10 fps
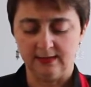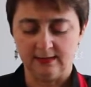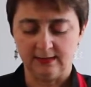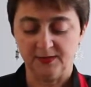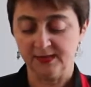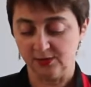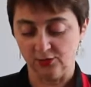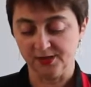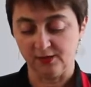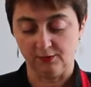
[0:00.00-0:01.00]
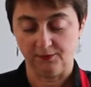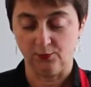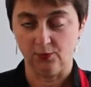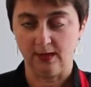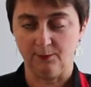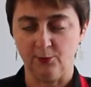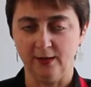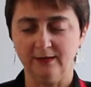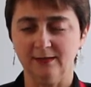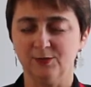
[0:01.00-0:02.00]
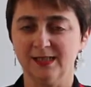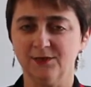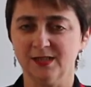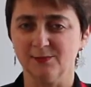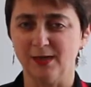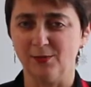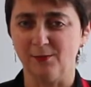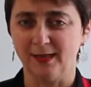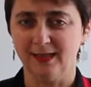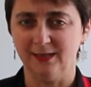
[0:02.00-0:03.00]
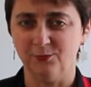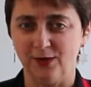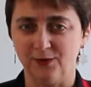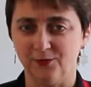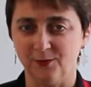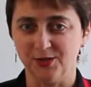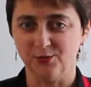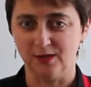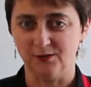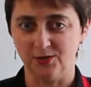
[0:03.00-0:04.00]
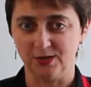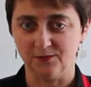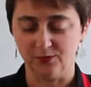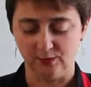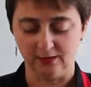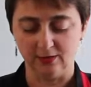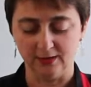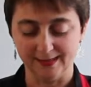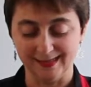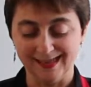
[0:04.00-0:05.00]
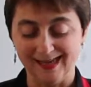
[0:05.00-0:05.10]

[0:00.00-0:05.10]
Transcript: Now this is also a 4-cup one, and it was given to me by my kid brother for my 21st, filled with lollies,